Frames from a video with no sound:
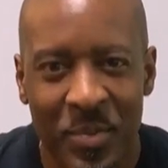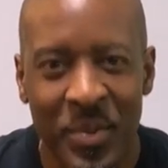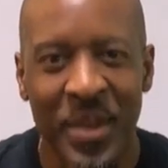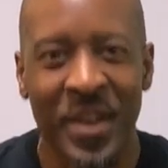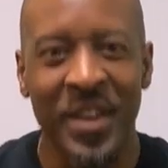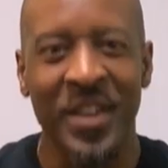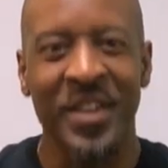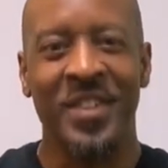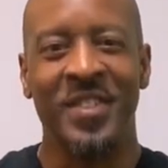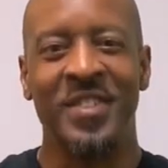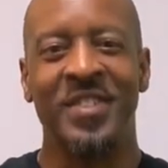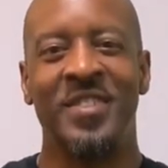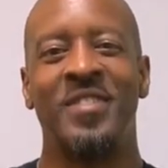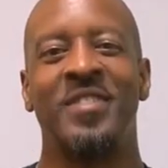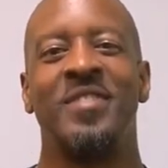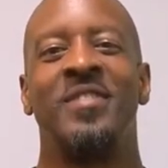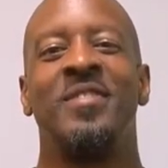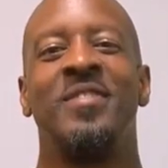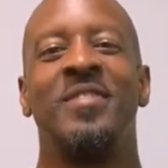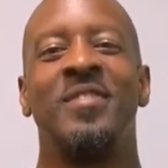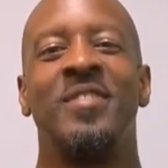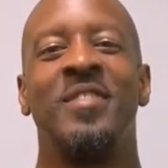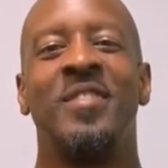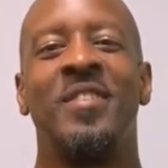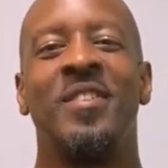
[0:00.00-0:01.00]
Peace.
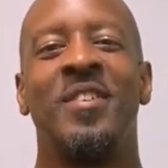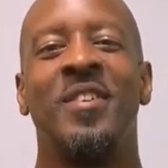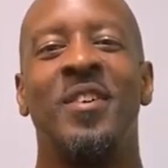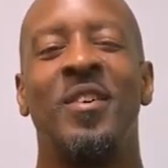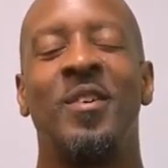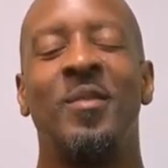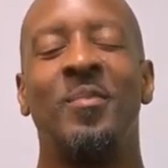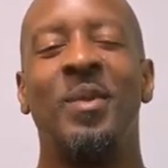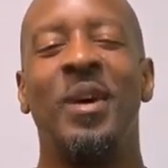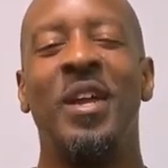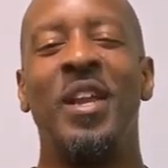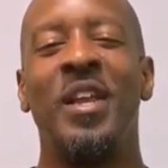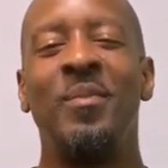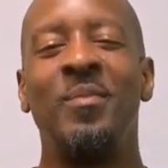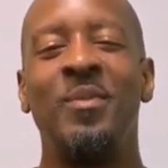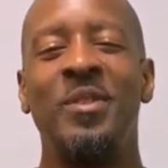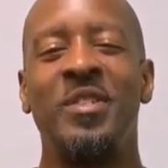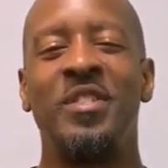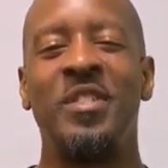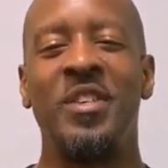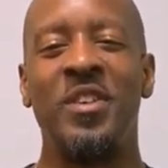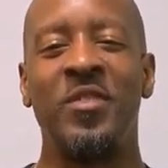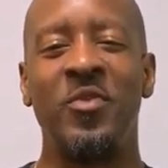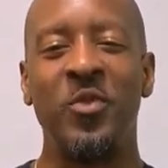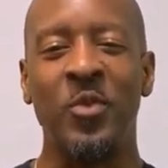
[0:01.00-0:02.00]
My name
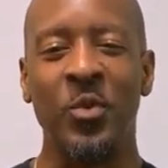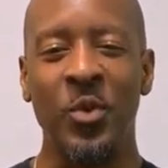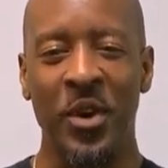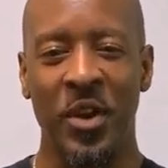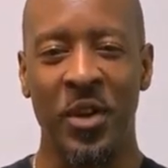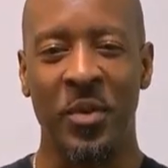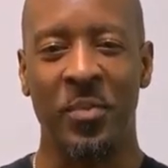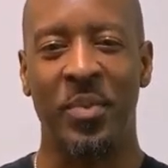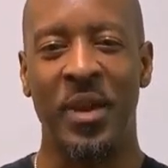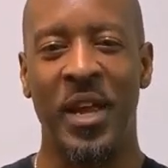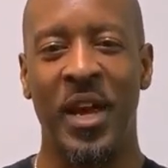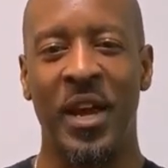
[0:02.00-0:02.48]
is Seafood William